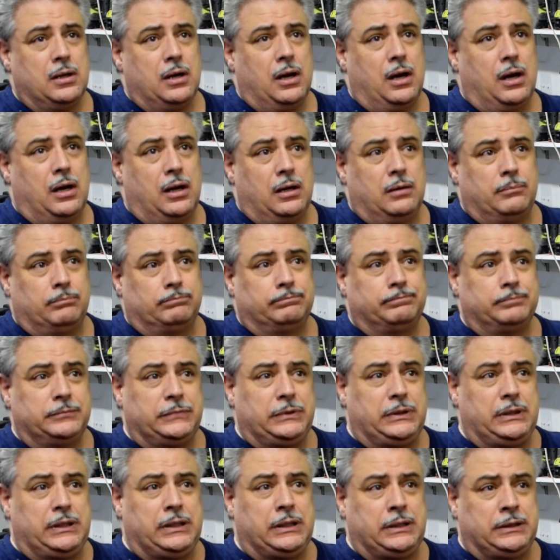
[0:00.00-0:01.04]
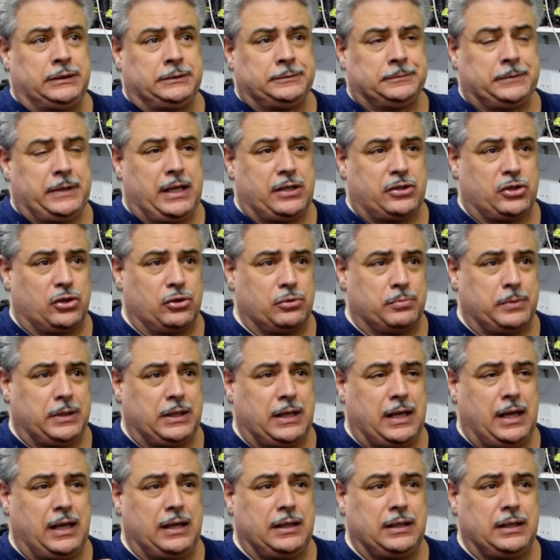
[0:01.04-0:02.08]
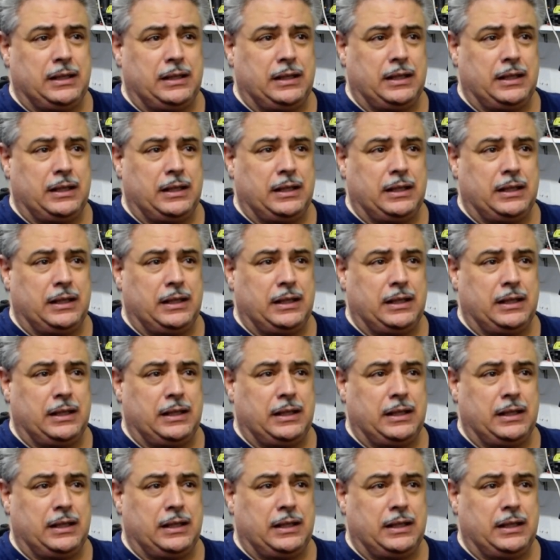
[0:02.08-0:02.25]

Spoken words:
Excuse me. And